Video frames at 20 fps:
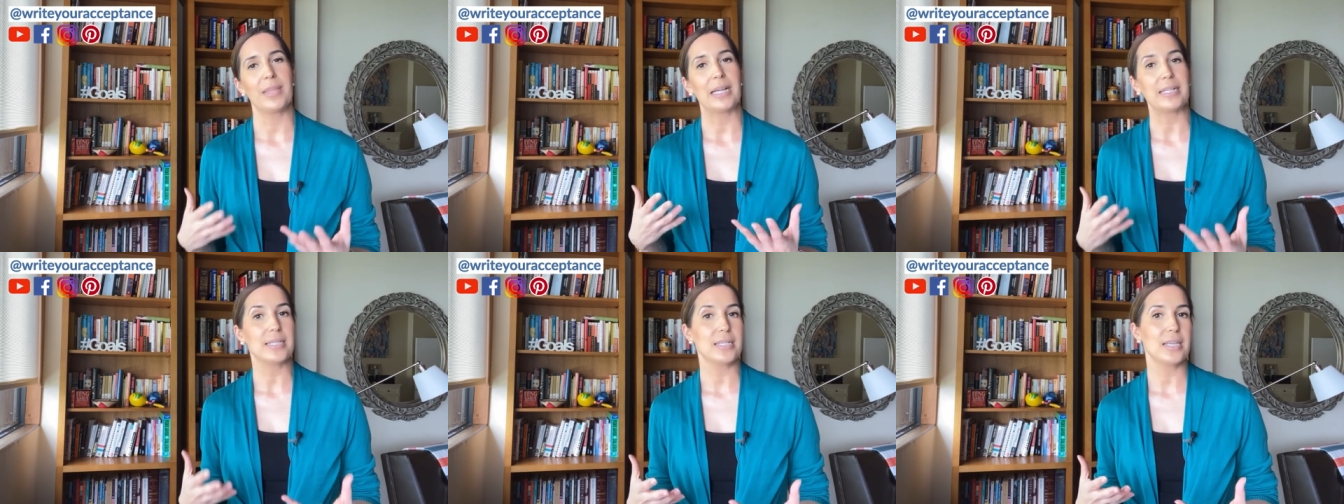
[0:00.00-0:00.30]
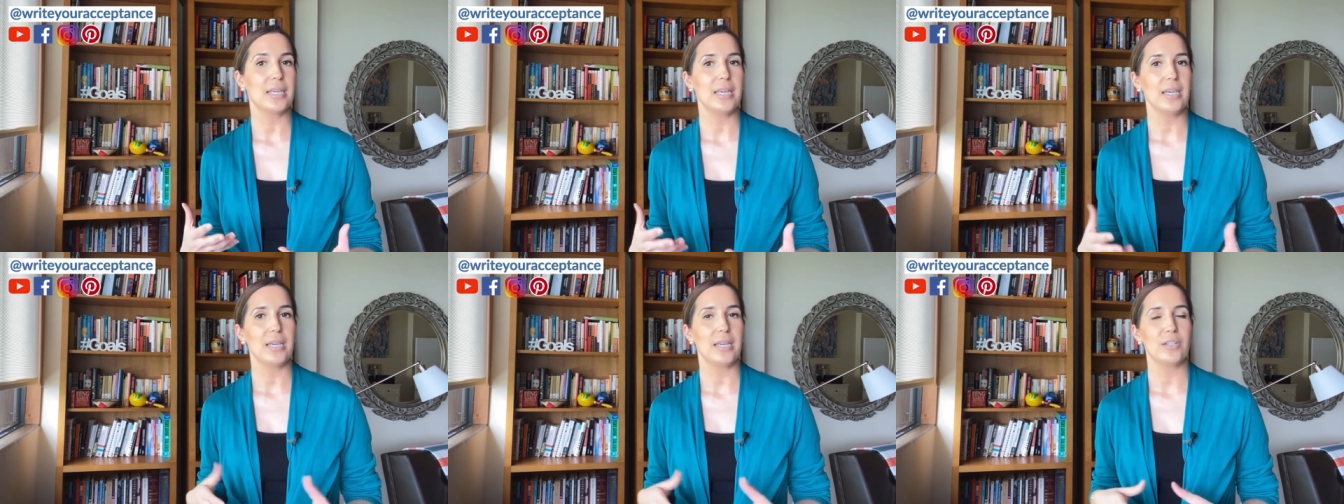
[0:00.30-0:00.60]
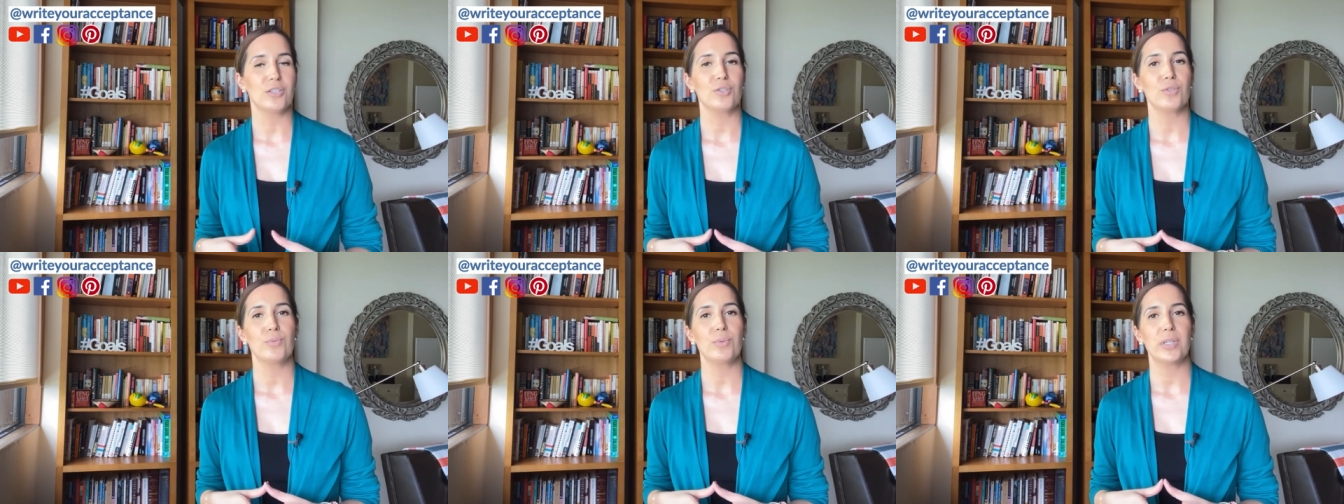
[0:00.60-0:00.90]
That's
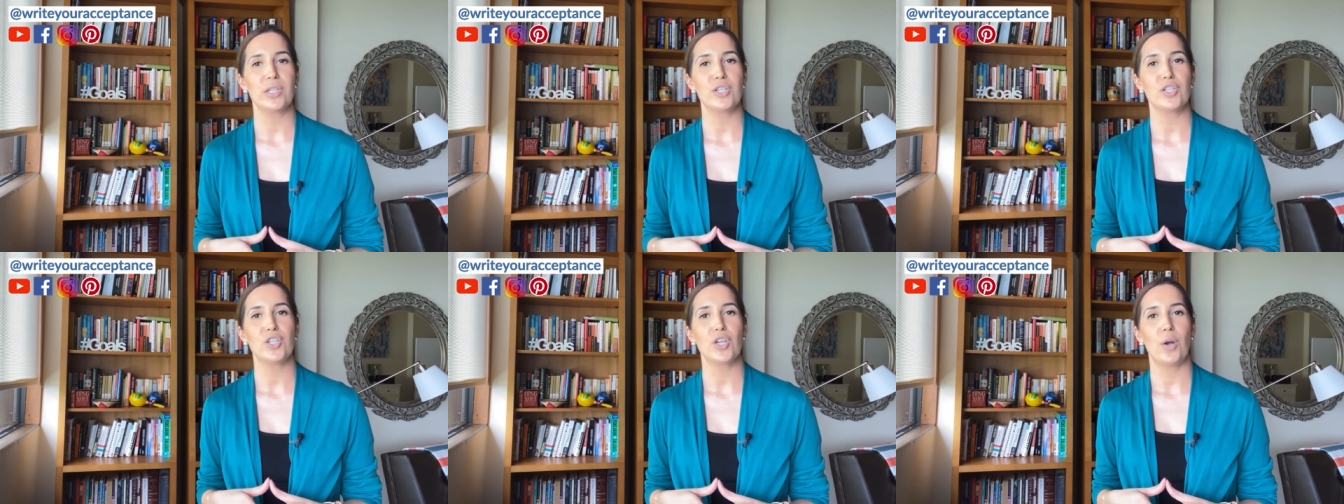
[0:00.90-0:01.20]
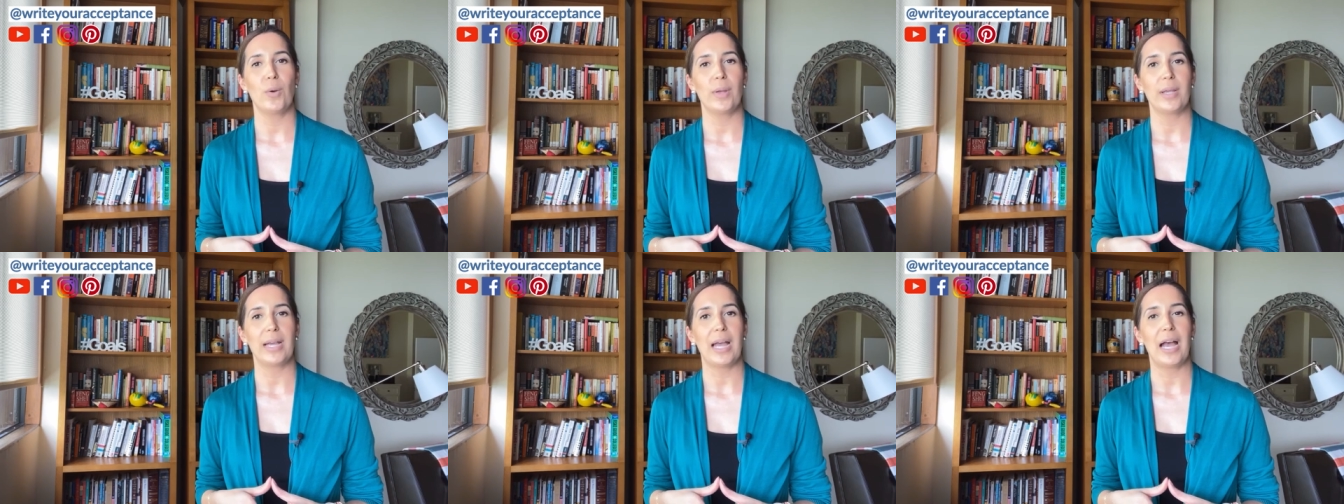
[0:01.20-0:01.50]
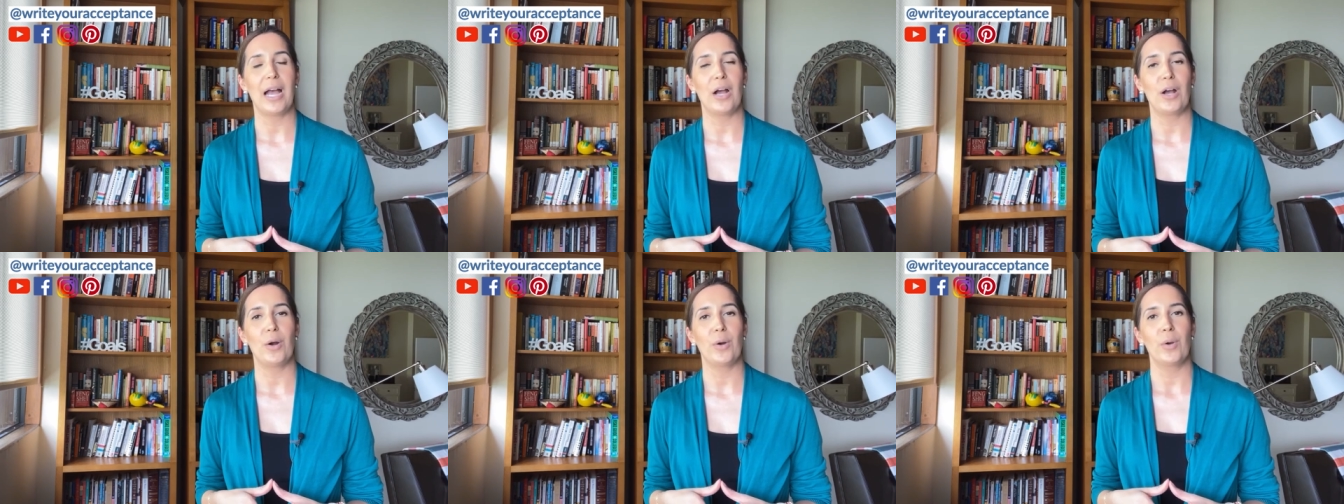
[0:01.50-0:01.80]
key to really showing
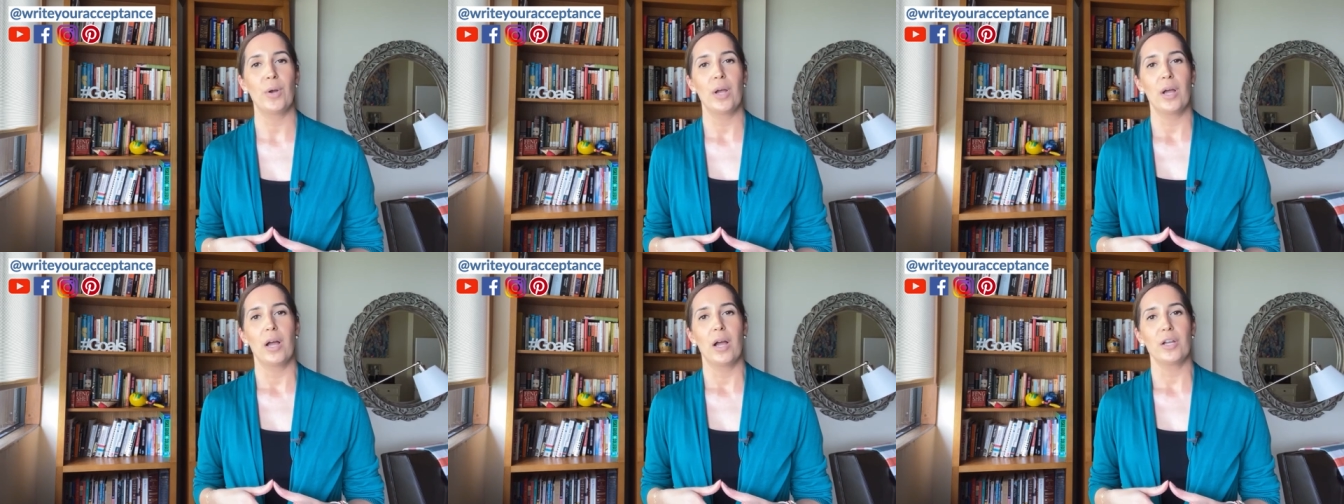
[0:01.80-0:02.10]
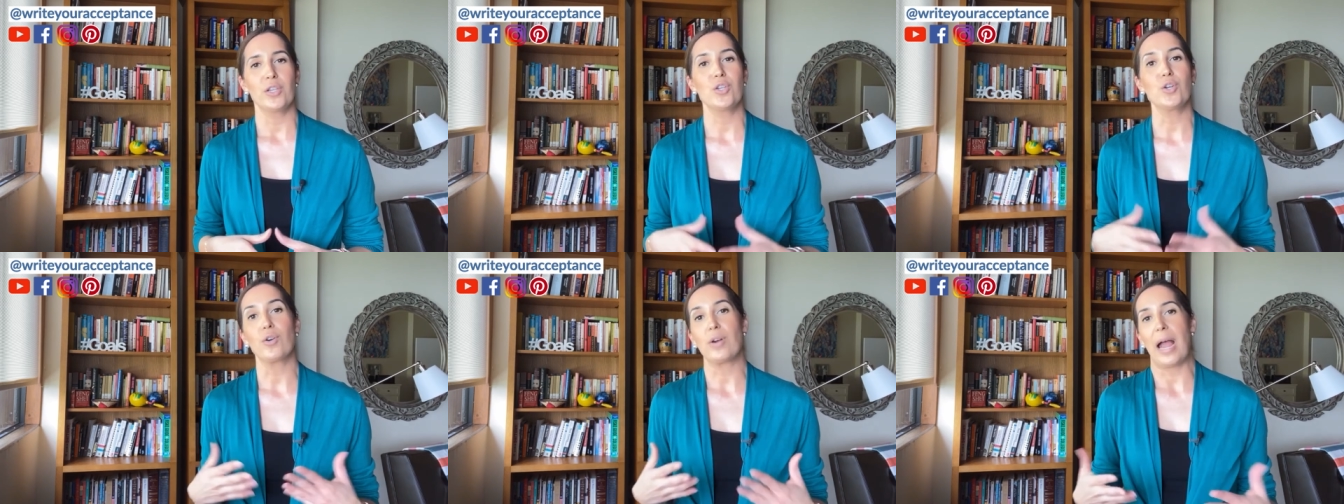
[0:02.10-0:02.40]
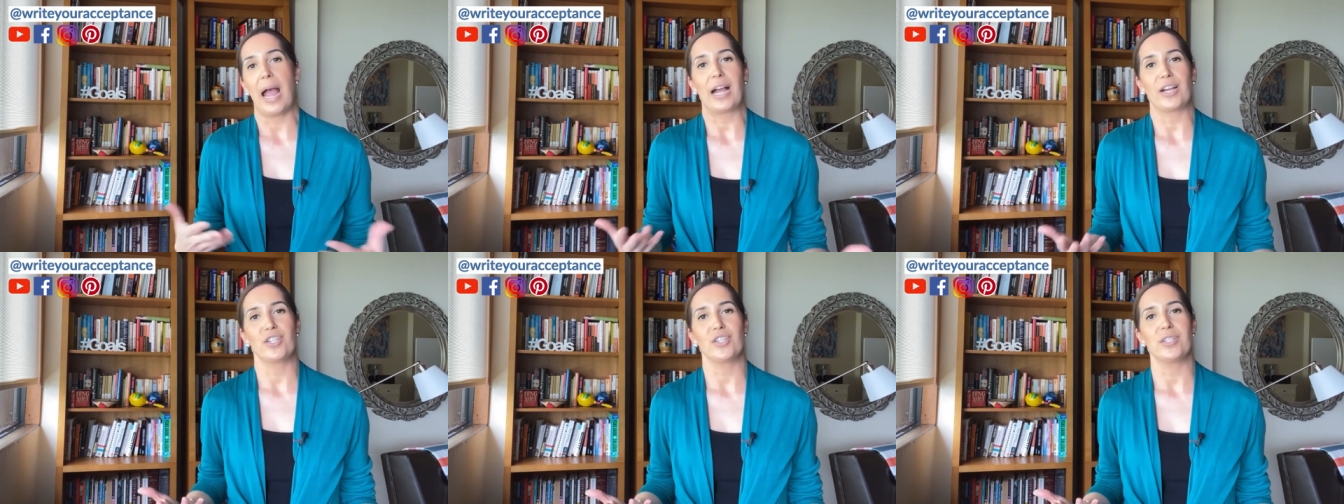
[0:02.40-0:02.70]
how your
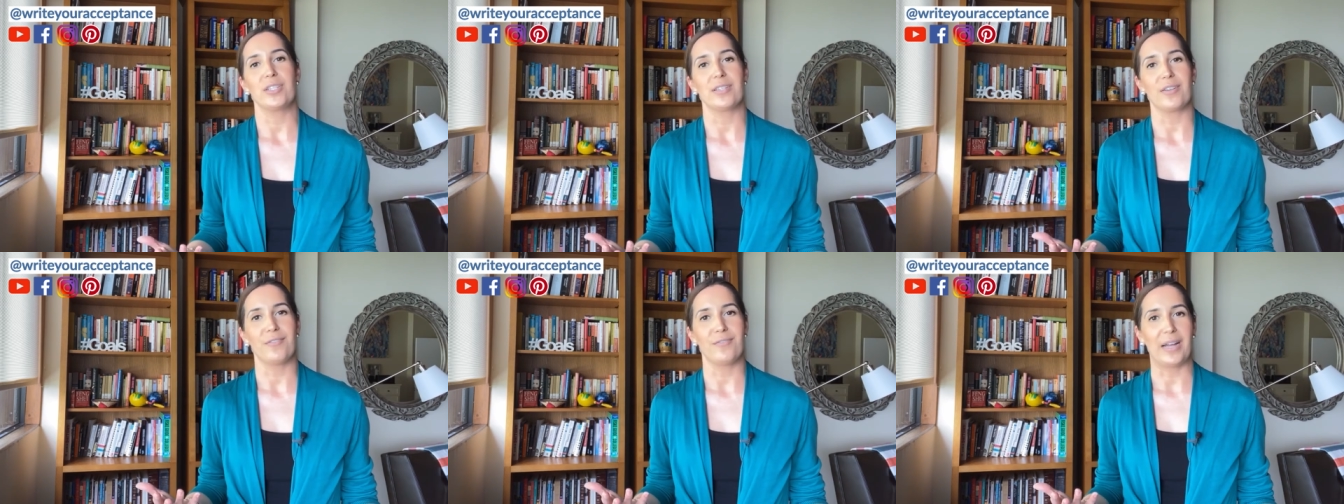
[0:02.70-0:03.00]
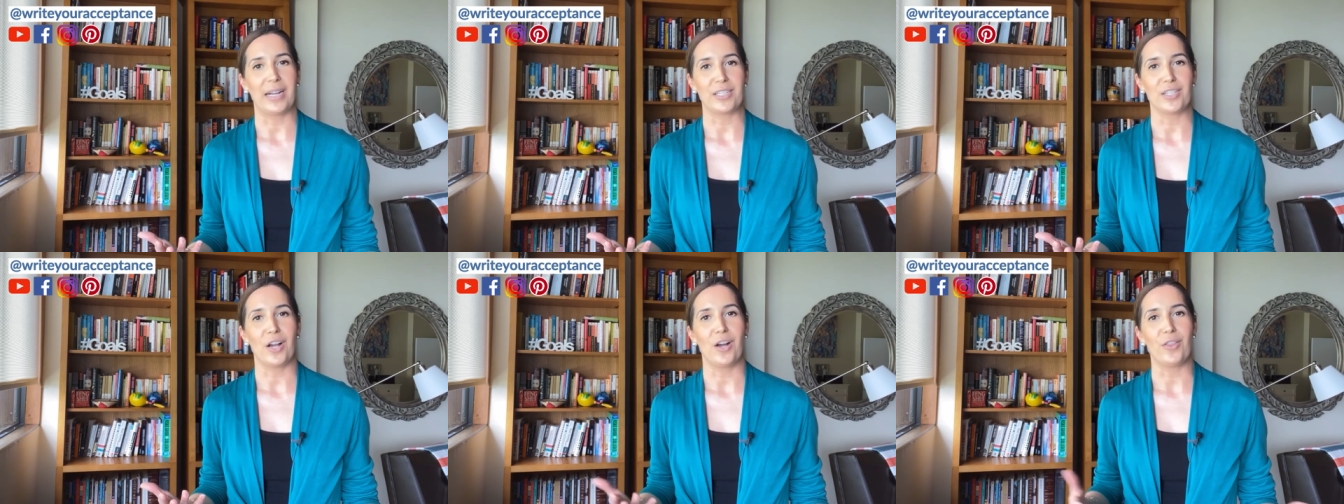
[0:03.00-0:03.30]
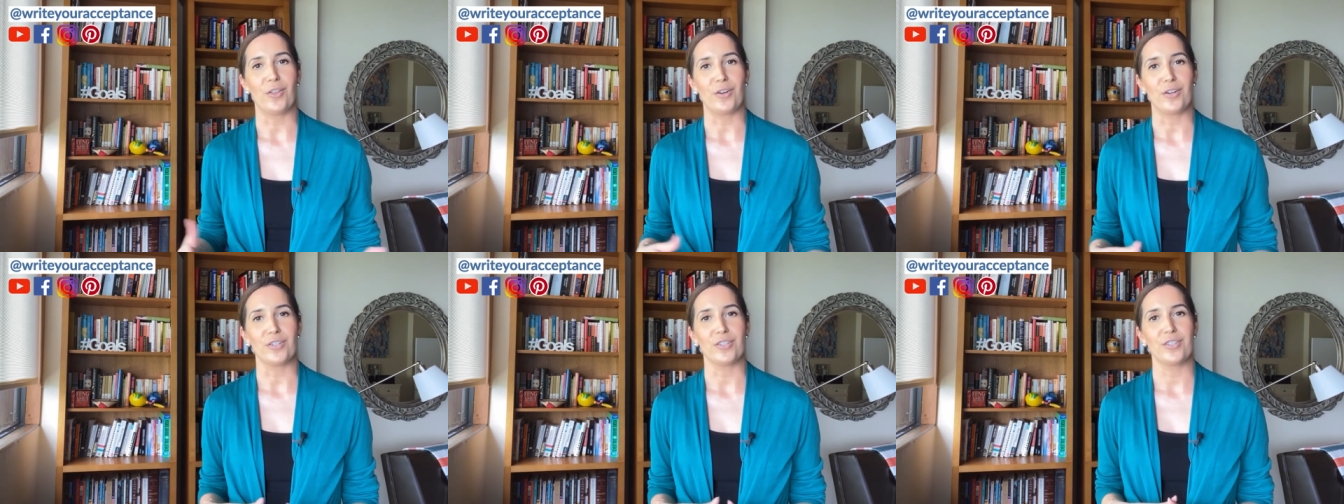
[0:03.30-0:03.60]
actions affect
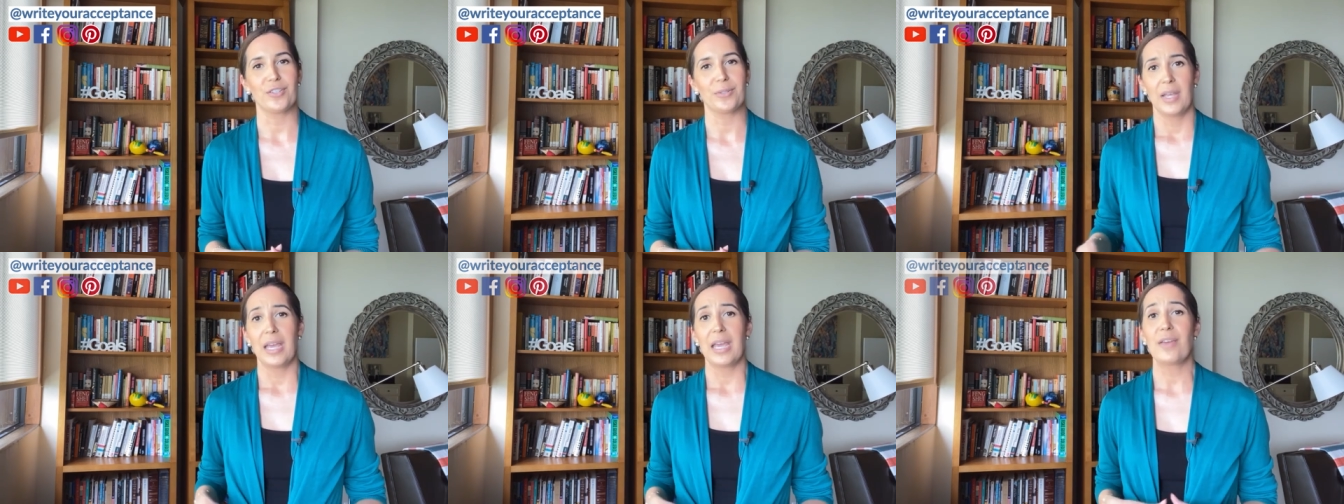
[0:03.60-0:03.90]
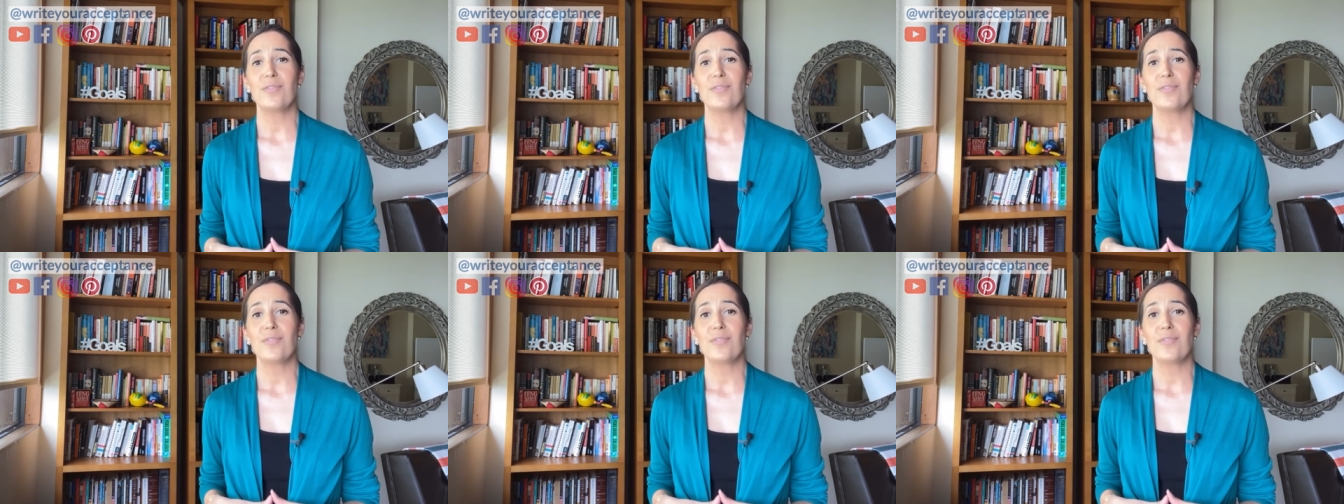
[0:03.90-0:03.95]
others.